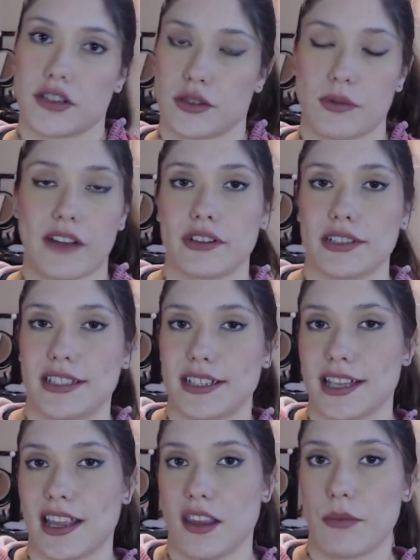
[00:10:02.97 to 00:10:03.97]
references
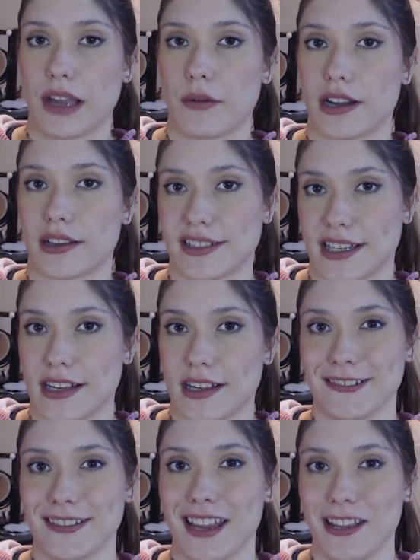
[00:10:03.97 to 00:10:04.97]
that you might want to see.
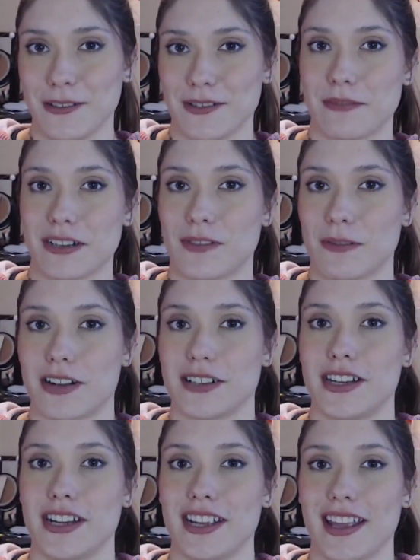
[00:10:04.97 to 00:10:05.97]
Thank you so much for
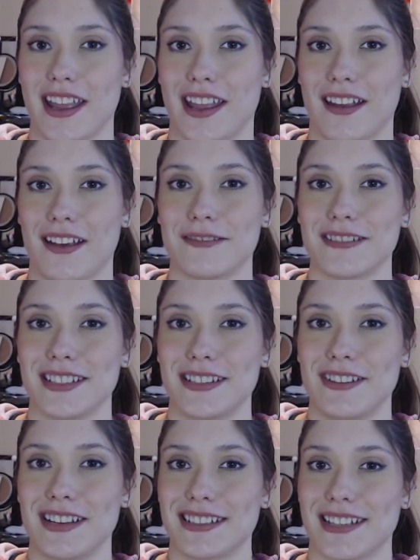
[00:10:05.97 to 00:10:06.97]
watching, and I will see you
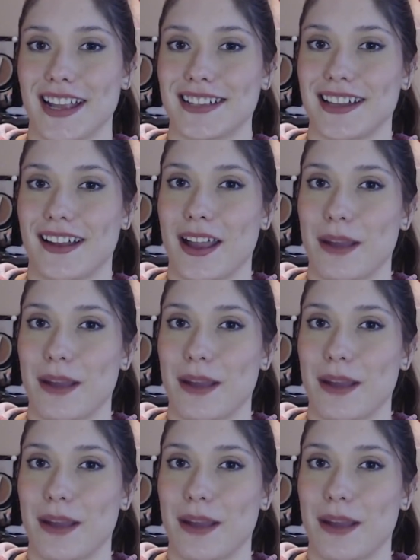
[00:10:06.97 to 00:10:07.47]
guys next time.